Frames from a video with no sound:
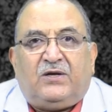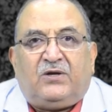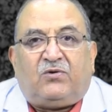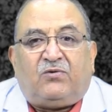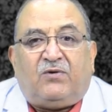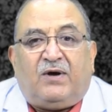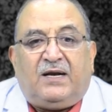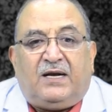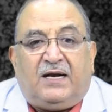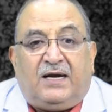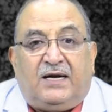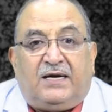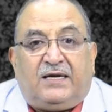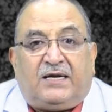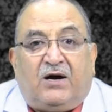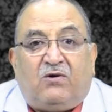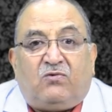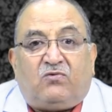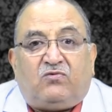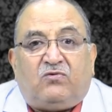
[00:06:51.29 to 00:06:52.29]
So I learned
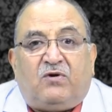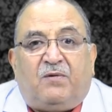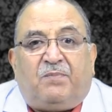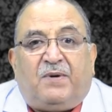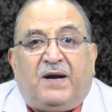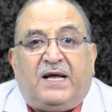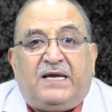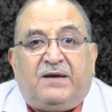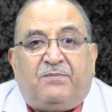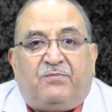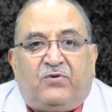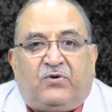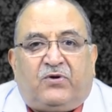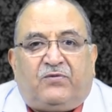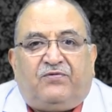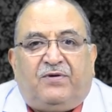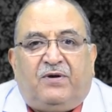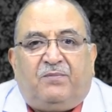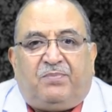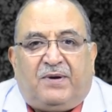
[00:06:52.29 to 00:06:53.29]
how to apply a
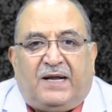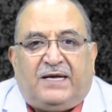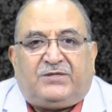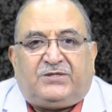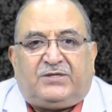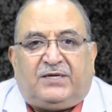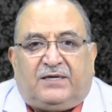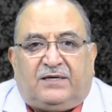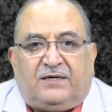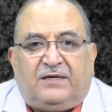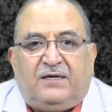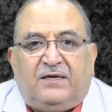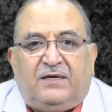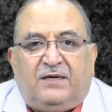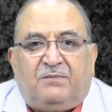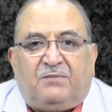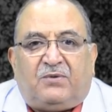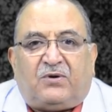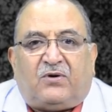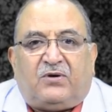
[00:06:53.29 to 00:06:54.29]
beautiful plaster
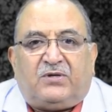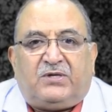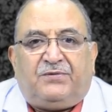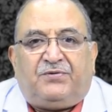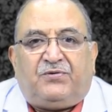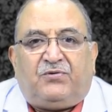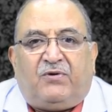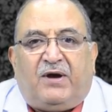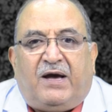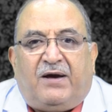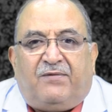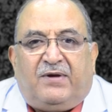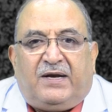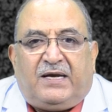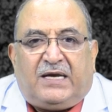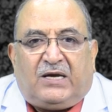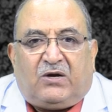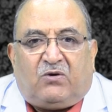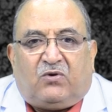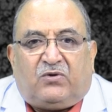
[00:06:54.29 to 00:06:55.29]
because if you have
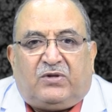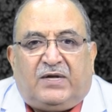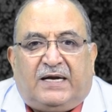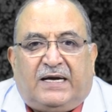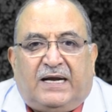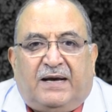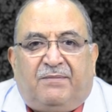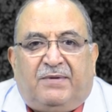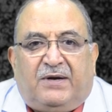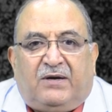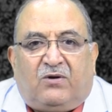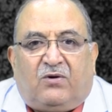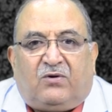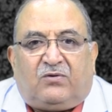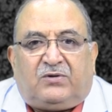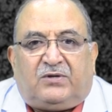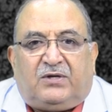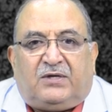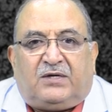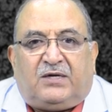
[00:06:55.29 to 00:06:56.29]
an ego that I'm a
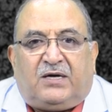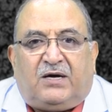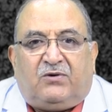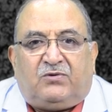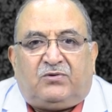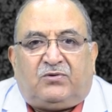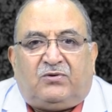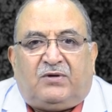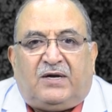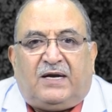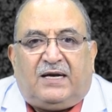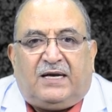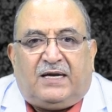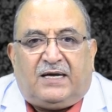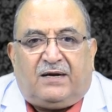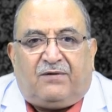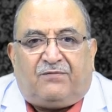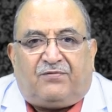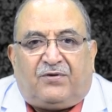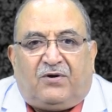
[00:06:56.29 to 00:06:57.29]
doctor, how should I
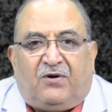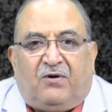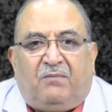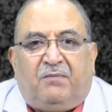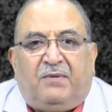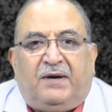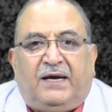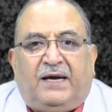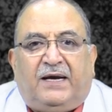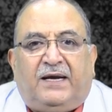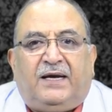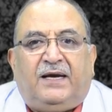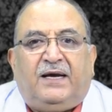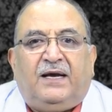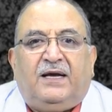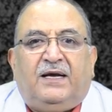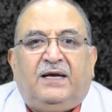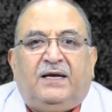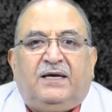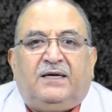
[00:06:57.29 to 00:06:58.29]
learn from a
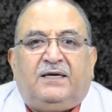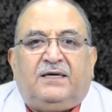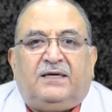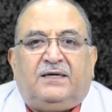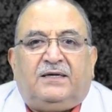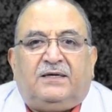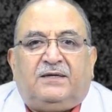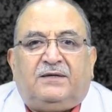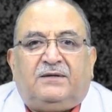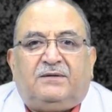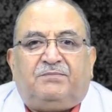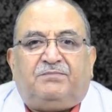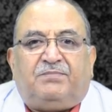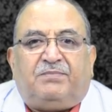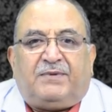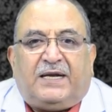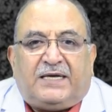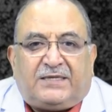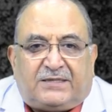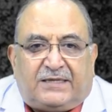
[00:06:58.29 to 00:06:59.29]
uh,
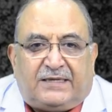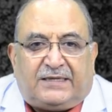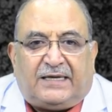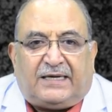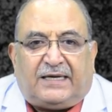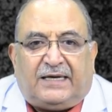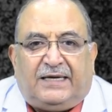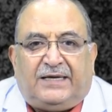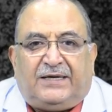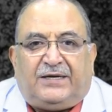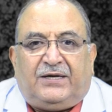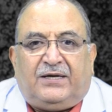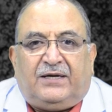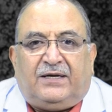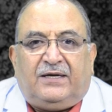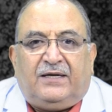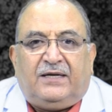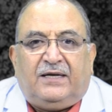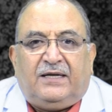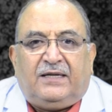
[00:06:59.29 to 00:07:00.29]
plaster
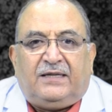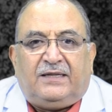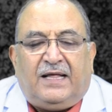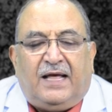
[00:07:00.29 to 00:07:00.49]
technician?